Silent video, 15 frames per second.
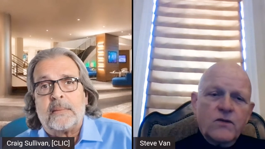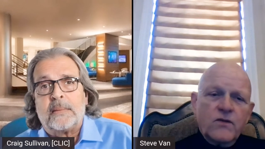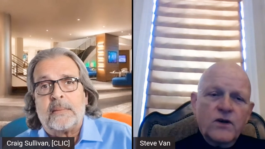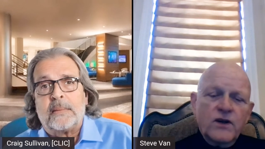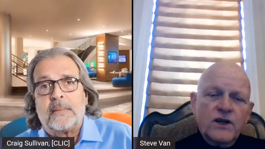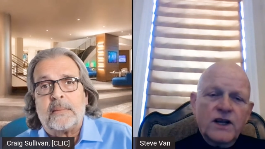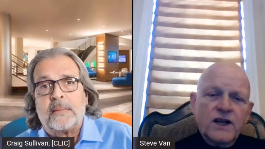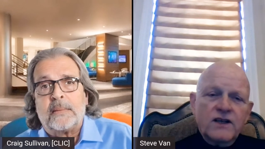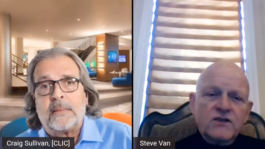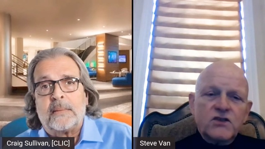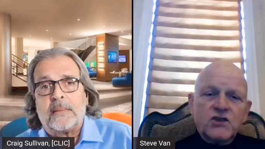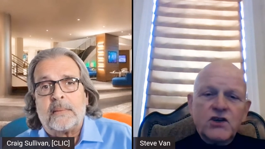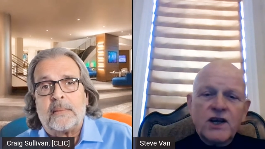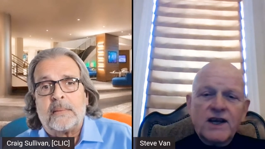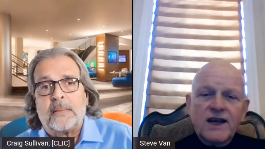Speaker 1: to the front
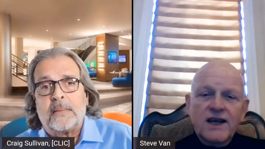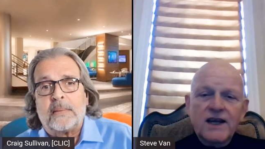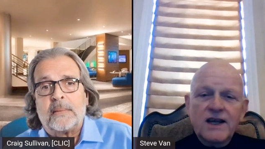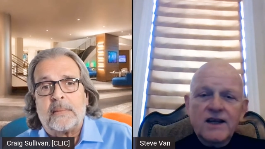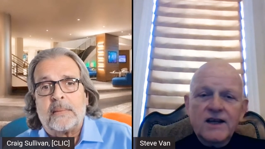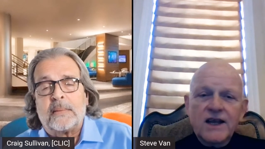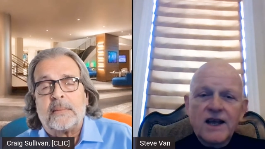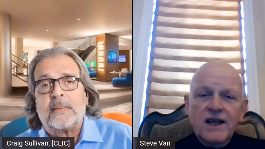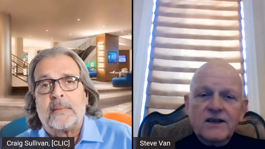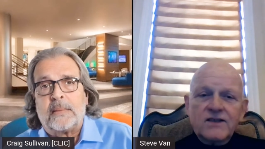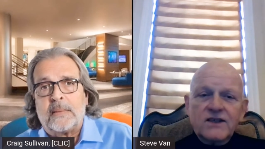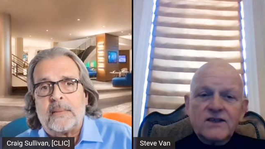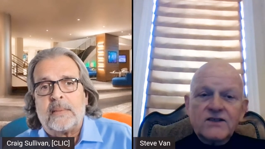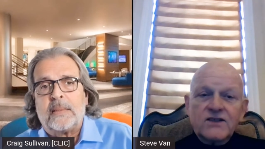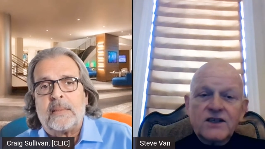desk, checking in
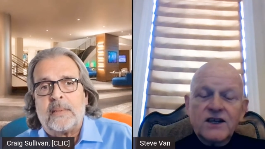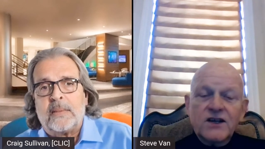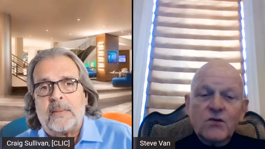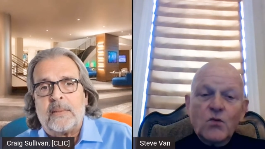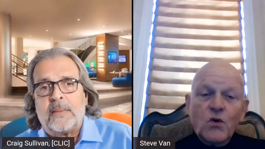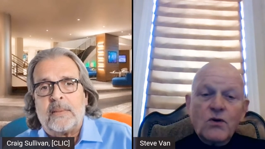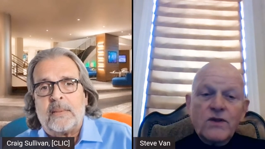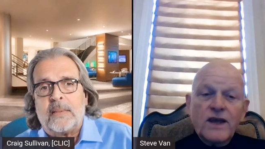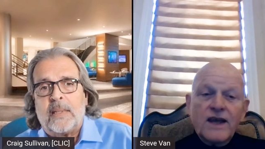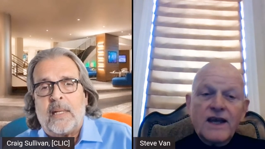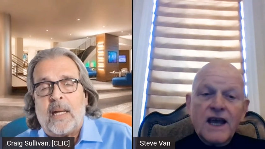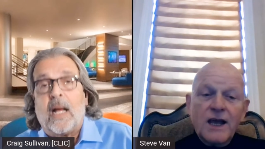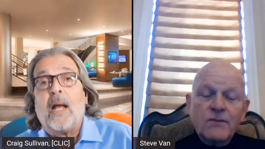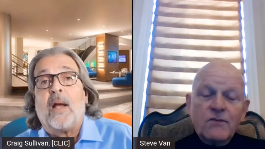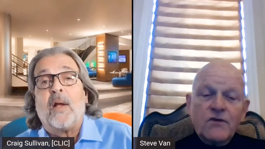guests, and seeing where they
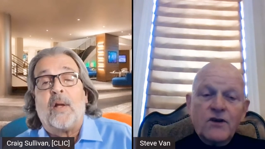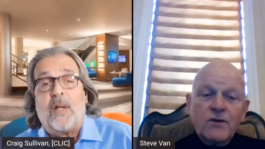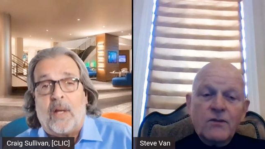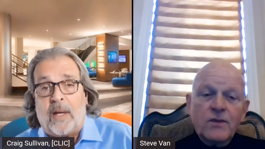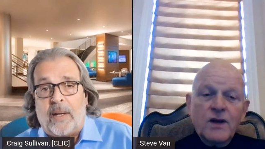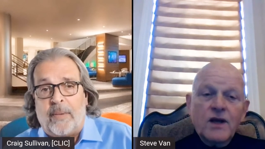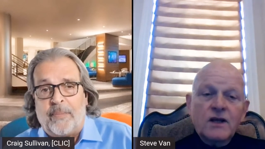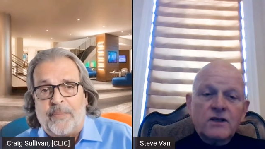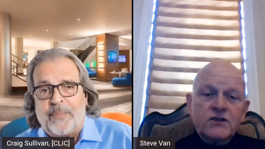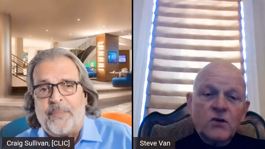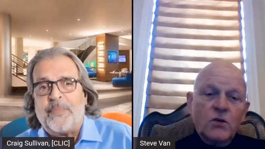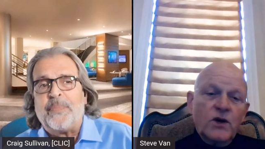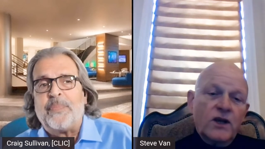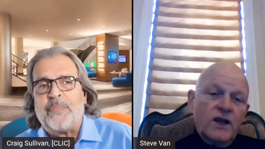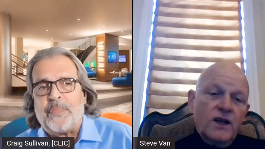came from,
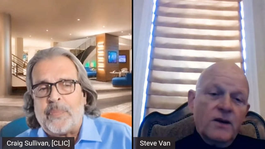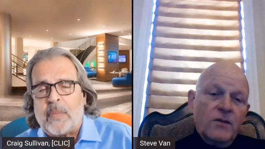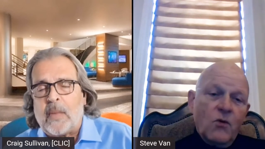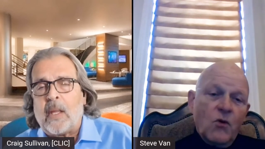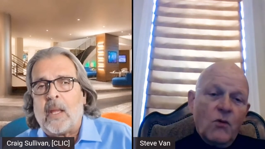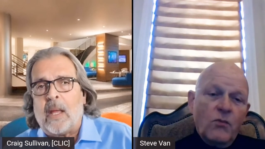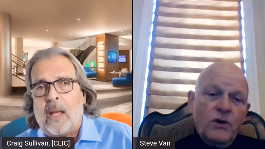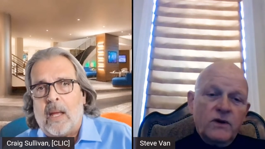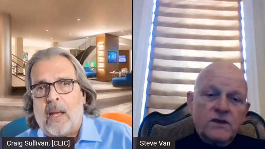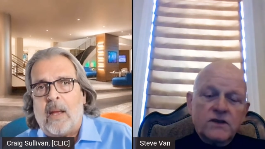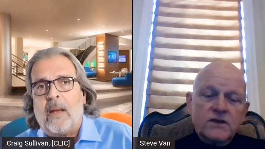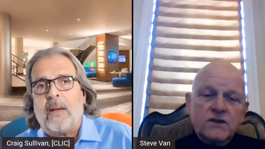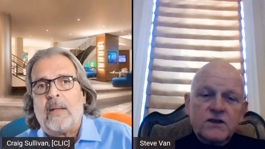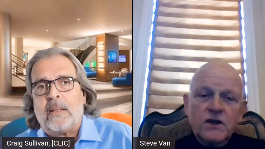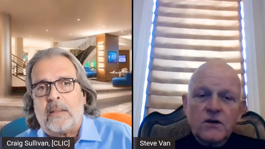so we could get more
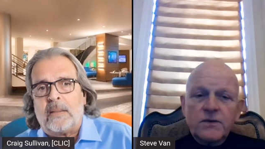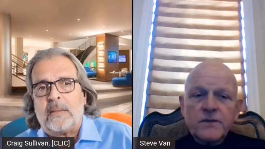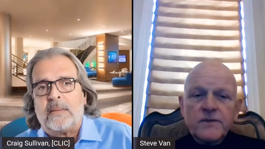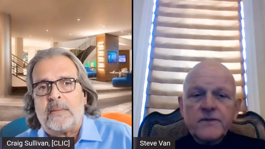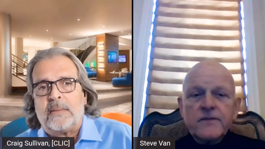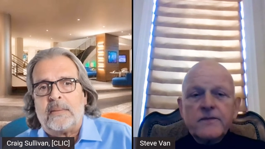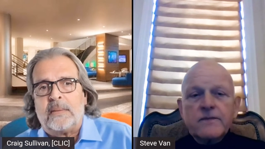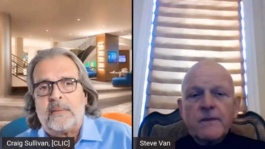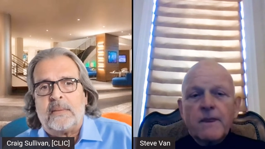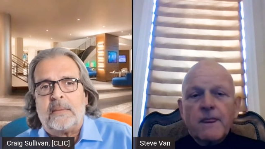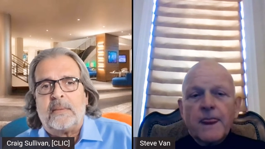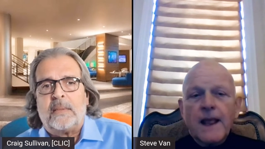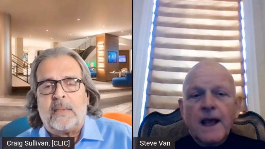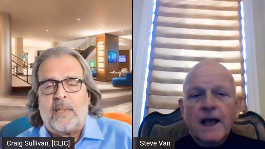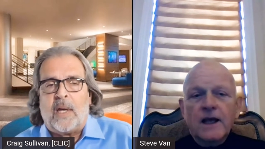business. So
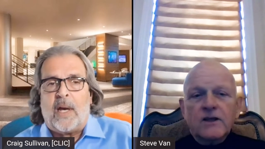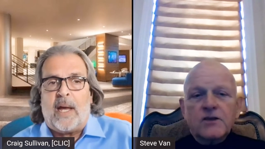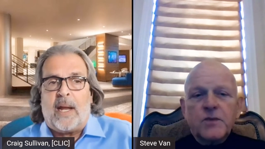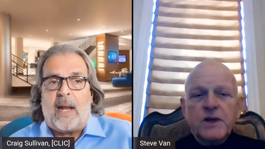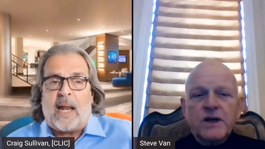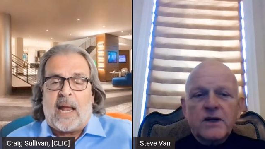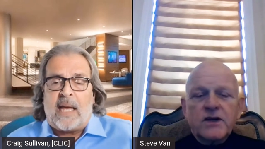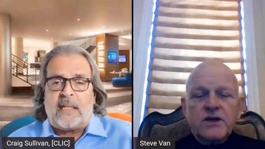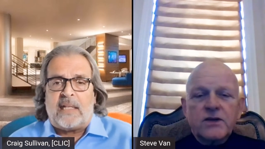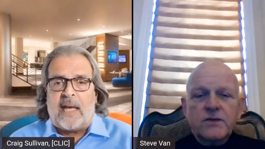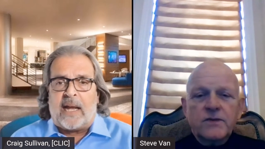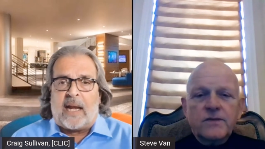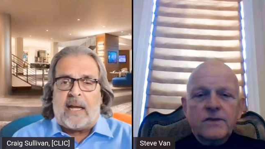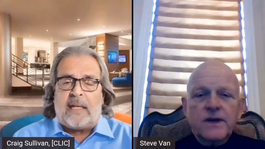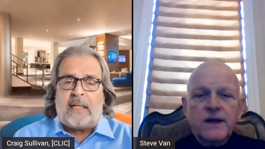
Speaker 2: good, I like
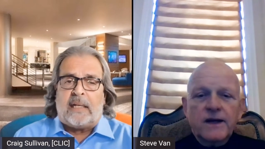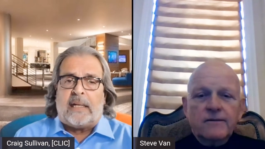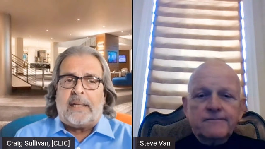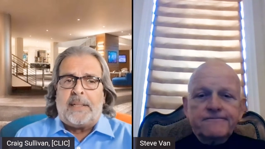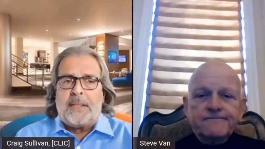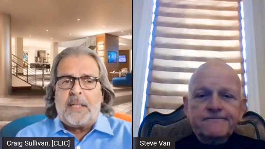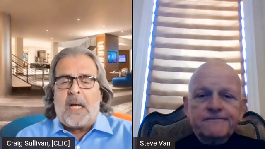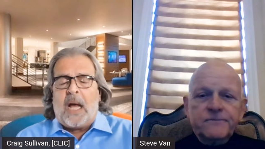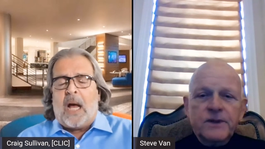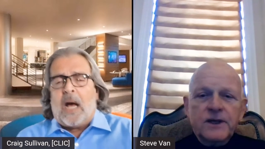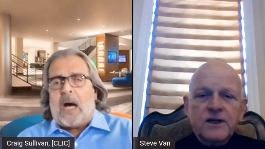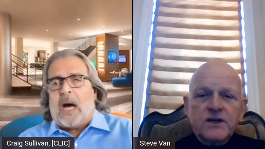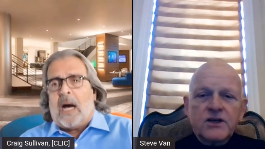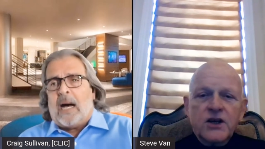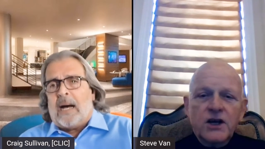that idea.
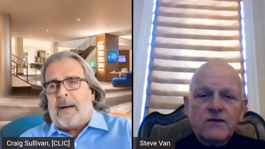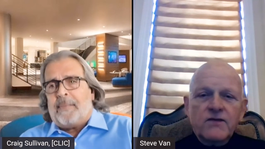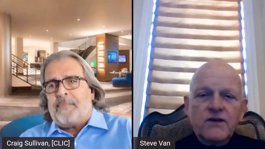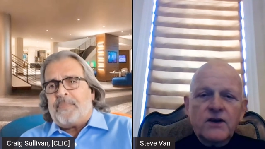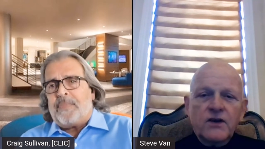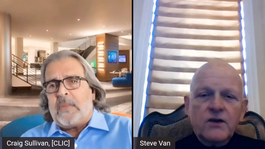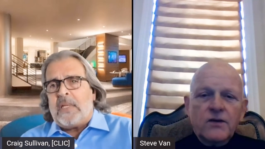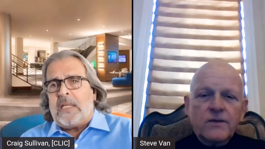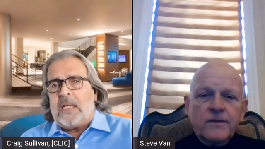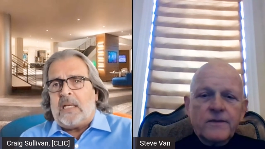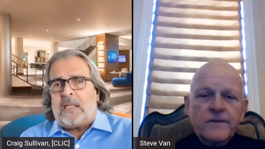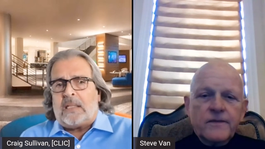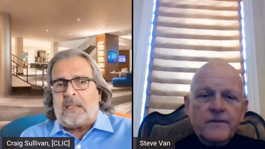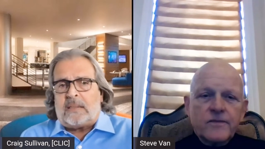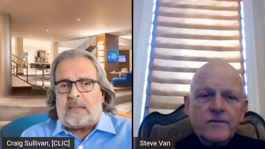uh, tough year.
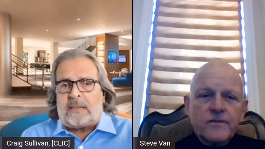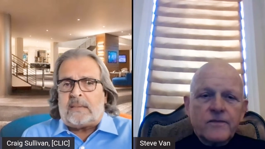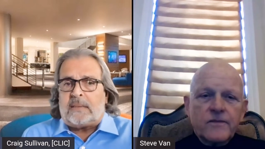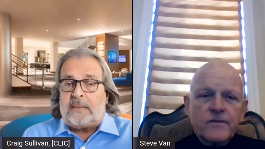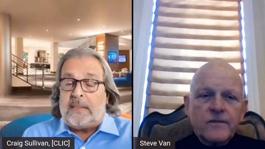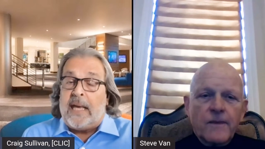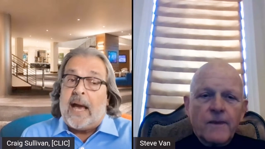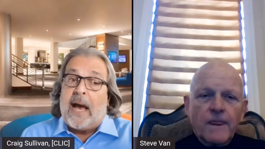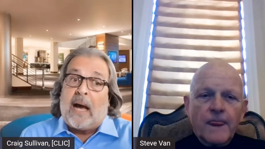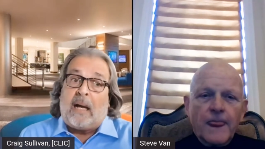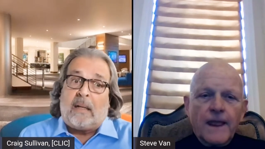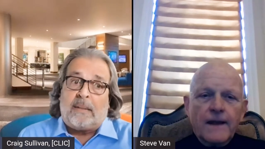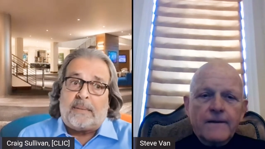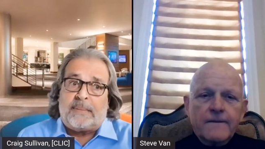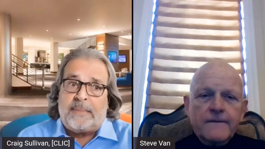Yeah,
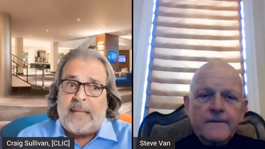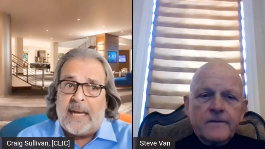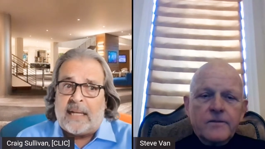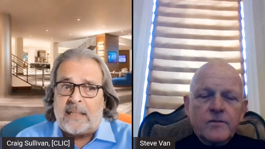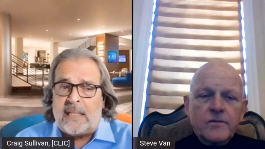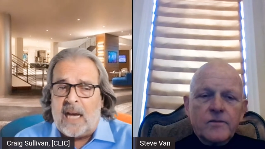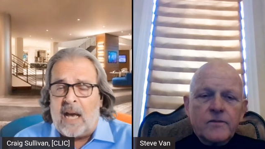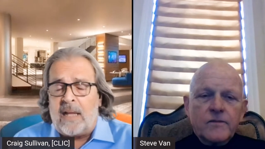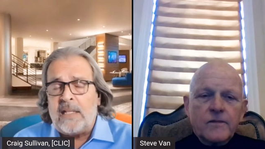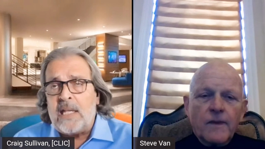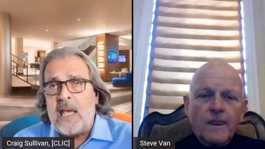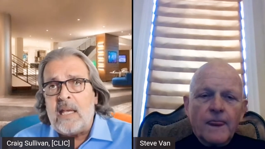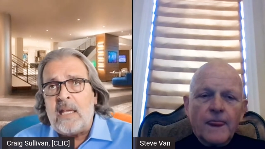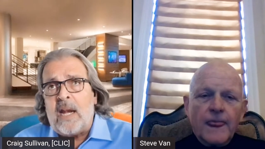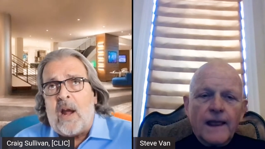yeah.
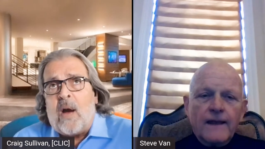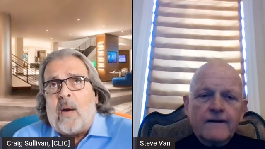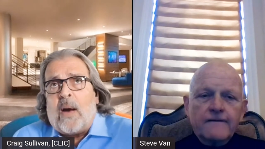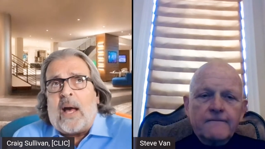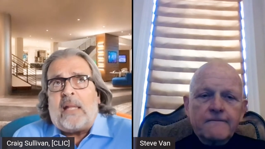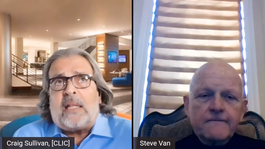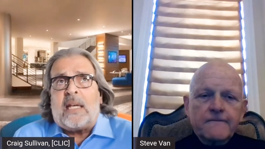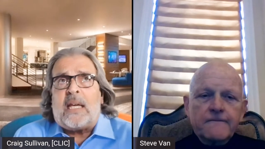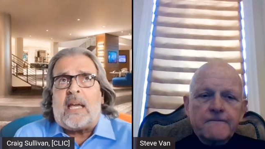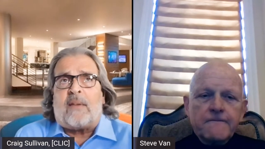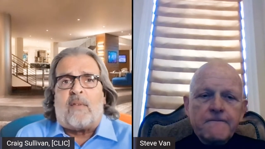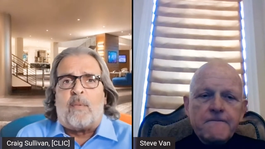T- eh, you know, I think